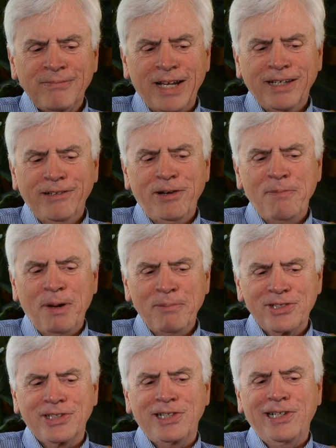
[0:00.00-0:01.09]
I can
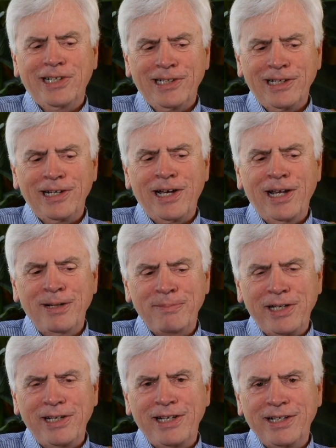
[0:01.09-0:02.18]
remember sitting in a lot of
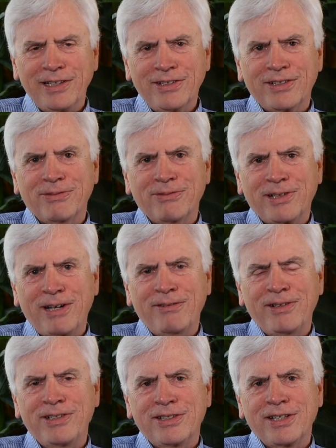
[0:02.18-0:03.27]
meetings when I
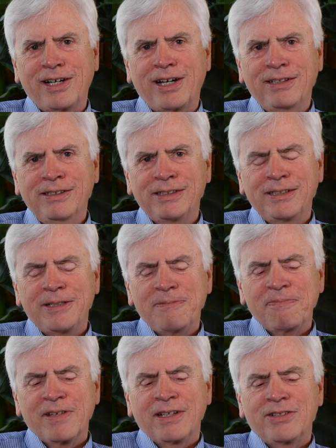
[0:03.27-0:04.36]
was
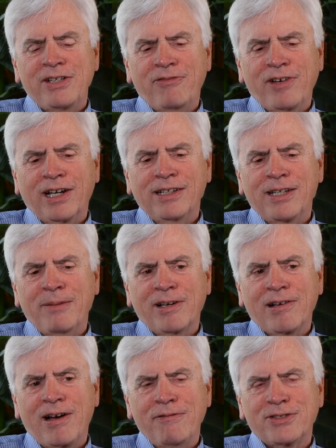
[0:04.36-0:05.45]
Chief
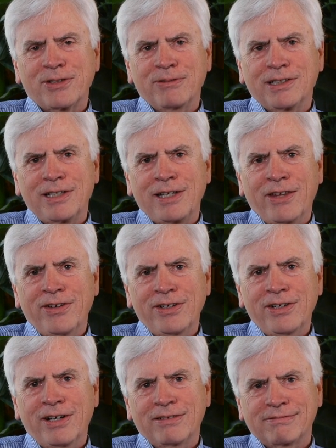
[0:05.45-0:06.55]
Academic Officer with the
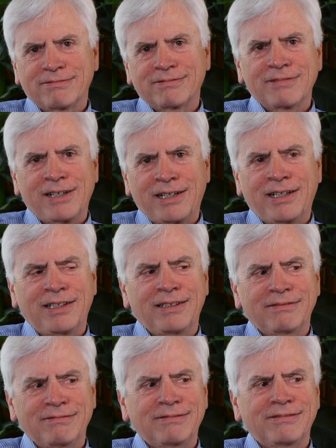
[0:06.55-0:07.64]
other
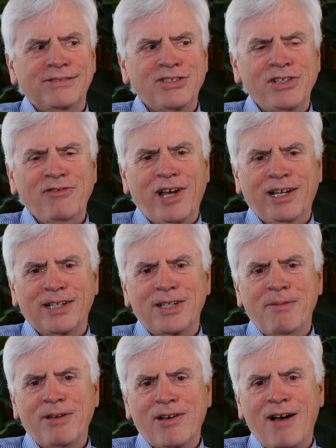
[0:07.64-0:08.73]
Chief
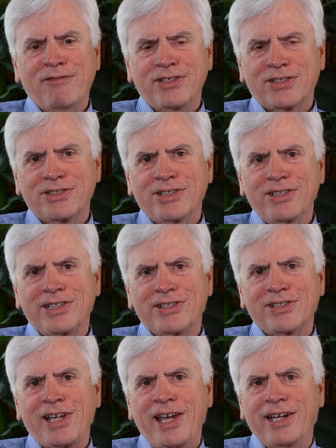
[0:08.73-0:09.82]
Academic Officers in the
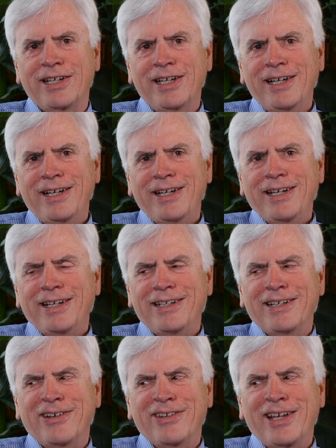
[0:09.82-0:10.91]
state. And,
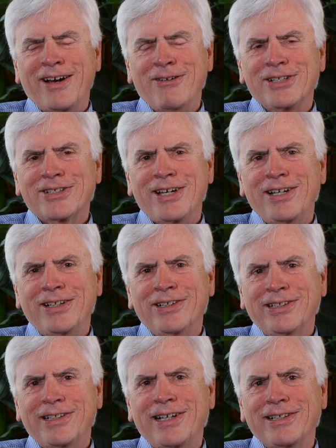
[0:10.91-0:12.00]
you know, they always kind of
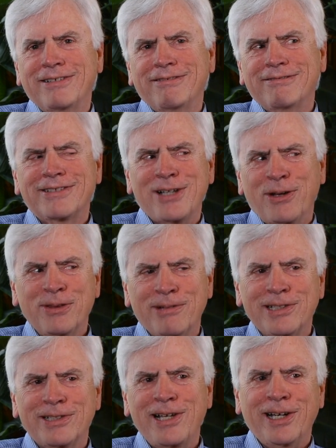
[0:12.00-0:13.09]
looked at
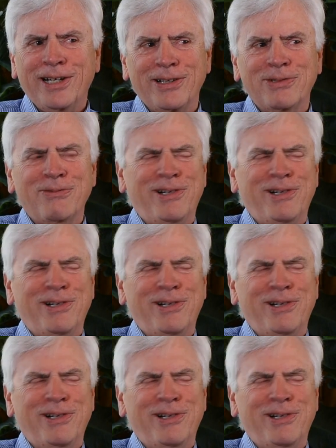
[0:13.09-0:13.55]
Southwest Tech as,